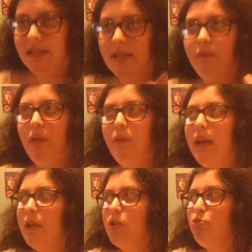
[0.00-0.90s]
very
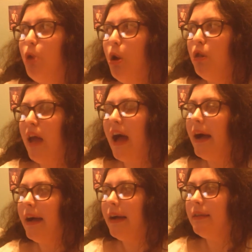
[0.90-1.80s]
natural,
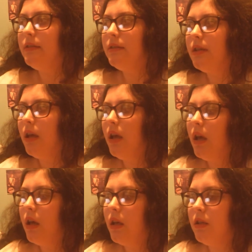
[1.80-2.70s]
and
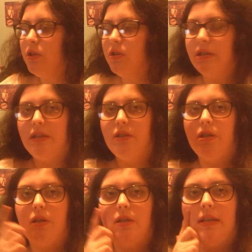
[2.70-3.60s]
you just
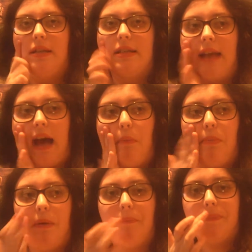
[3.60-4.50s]
literally need to tap
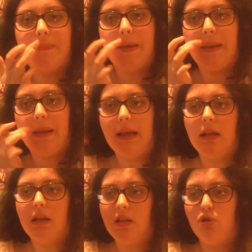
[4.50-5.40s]
like
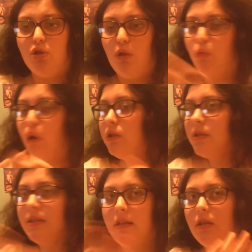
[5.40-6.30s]
literally
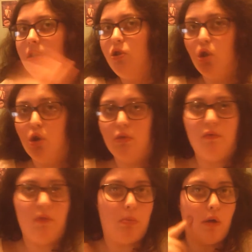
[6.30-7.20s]
once and you're done
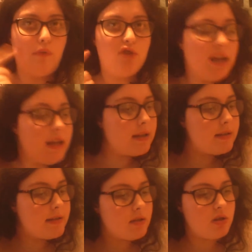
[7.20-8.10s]
for both
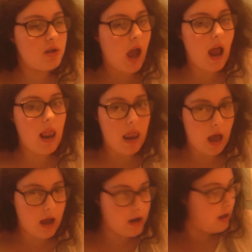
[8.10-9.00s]
cheeks. So I
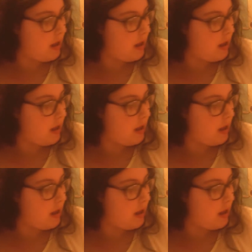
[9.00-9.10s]
like